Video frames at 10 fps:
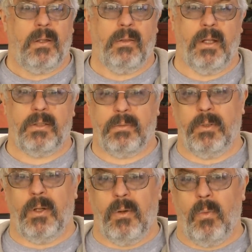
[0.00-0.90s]
that's,
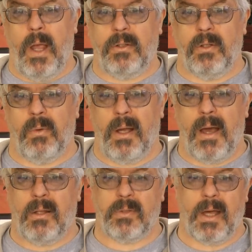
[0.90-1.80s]
you know, way too
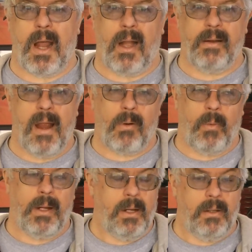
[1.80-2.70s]
wide. So I got to
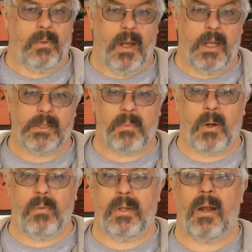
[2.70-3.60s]
narrow it anyway. So I'm
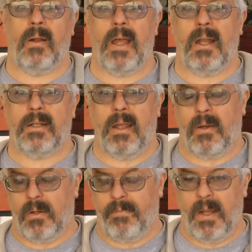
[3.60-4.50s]
going to narrow that
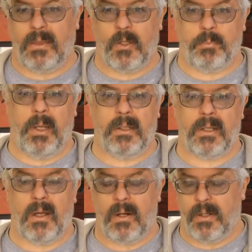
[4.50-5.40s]
down, fit those big
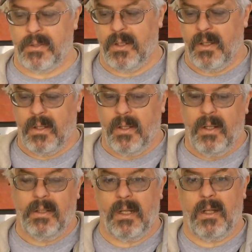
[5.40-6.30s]
tires.
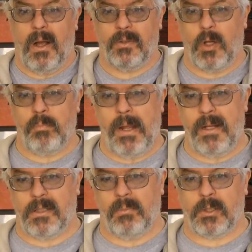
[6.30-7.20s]
That'll also
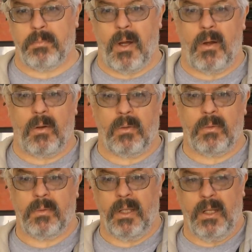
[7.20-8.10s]
mean some
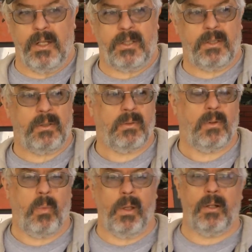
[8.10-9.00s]
small-ish
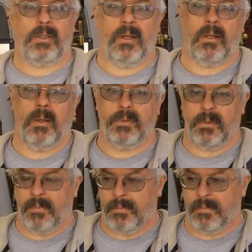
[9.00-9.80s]
wheel tubs